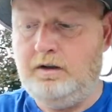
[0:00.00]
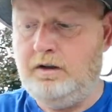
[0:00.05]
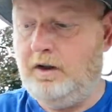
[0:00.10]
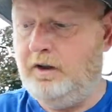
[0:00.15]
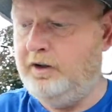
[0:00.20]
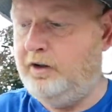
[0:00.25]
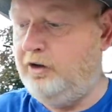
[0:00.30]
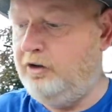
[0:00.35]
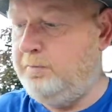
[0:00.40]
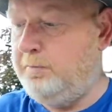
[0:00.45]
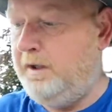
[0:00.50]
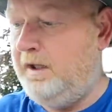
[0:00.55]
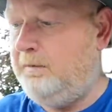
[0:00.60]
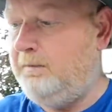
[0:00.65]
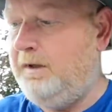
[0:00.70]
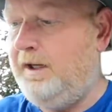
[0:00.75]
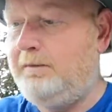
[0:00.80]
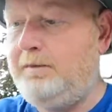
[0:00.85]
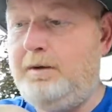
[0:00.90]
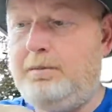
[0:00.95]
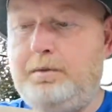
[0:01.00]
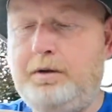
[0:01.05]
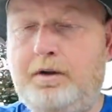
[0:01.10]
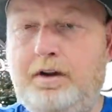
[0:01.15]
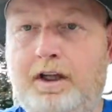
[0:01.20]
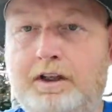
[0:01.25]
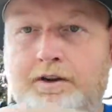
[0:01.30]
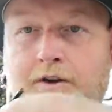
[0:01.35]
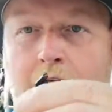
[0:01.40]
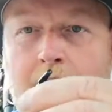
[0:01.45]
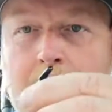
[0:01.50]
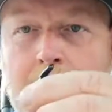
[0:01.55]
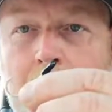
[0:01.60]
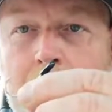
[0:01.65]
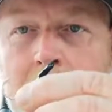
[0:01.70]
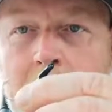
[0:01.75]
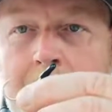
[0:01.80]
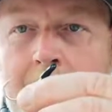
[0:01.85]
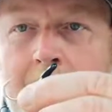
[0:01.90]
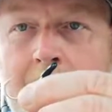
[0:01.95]
Underspin, maybe put that trailer
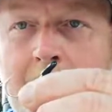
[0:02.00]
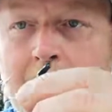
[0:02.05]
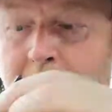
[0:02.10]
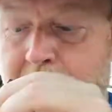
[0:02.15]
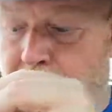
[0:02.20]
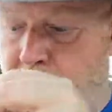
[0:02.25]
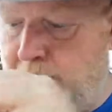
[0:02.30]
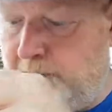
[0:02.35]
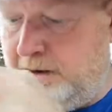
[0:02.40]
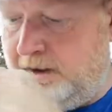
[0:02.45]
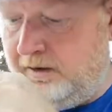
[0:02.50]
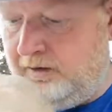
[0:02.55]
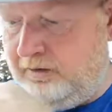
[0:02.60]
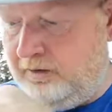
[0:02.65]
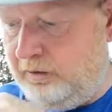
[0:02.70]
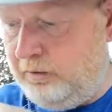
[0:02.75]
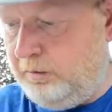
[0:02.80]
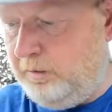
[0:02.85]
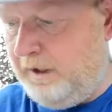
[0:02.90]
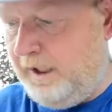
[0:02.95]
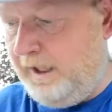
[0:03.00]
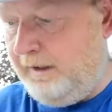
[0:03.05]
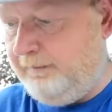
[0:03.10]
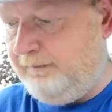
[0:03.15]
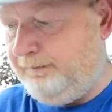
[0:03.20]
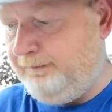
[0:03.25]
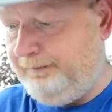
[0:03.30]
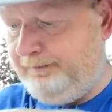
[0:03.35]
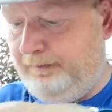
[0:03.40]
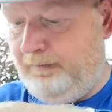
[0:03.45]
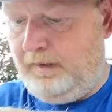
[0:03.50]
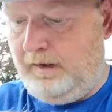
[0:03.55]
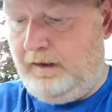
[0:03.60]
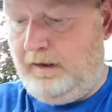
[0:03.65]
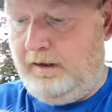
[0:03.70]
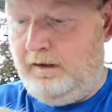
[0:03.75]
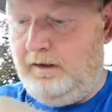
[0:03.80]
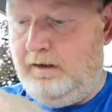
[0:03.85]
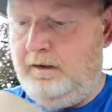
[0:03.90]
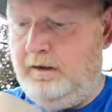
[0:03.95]
hook on that underspin and see what we get.
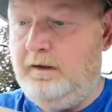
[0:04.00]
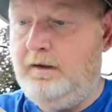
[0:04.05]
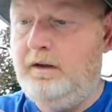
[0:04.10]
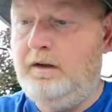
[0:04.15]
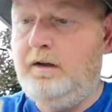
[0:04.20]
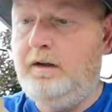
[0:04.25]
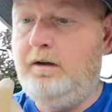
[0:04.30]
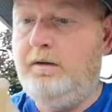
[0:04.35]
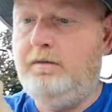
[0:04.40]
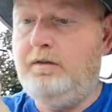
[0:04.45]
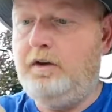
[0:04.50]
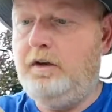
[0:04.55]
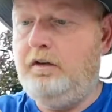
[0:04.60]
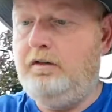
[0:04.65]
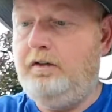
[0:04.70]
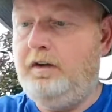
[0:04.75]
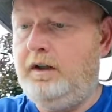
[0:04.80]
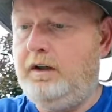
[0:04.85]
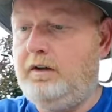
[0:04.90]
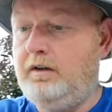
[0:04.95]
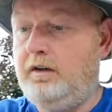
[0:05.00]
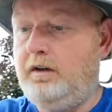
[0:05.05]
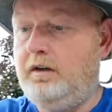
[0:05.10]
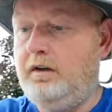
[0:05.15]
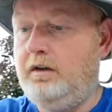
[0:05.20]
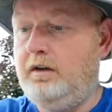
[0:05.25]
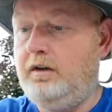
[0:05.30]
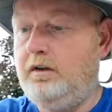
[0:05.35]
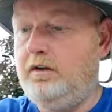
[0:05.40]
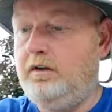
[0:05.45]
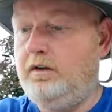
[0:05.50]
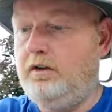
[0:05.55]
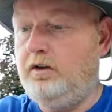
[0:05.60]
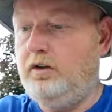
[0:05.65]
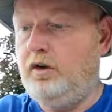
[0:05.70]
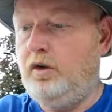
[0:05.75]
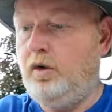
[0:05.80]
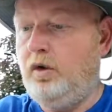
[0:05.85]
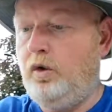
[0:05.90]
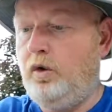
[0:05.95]
Perfect.
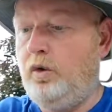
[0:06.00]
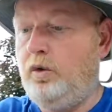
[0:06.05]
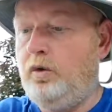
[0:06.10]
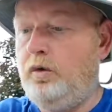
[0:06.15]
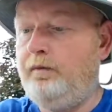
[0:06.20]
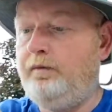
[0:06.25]
So